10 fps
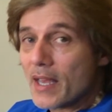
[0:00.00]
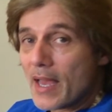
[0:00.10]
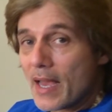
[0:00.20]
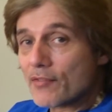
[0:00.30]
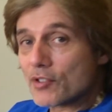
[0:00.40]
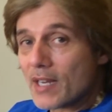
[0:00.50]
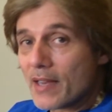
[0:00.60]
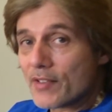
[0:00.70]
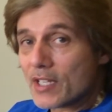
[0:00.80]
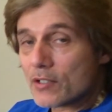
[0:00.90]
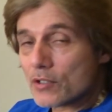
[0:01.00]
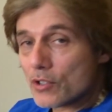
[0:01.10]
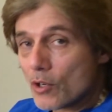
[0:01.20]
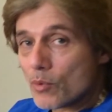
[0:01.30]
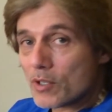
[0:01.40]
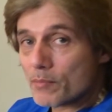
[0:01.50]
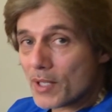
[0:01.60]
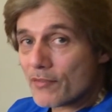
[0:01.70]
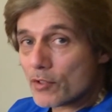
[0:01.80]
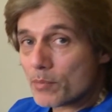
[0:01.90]
after having lower
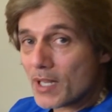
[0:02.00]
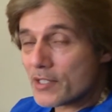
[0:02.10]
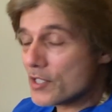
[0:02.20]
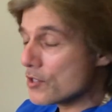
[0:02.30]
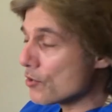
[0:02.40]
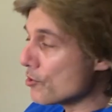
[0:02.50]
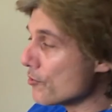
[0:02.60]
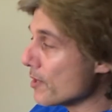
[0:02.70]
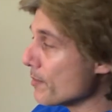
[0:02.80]
blepharoplasty surgery,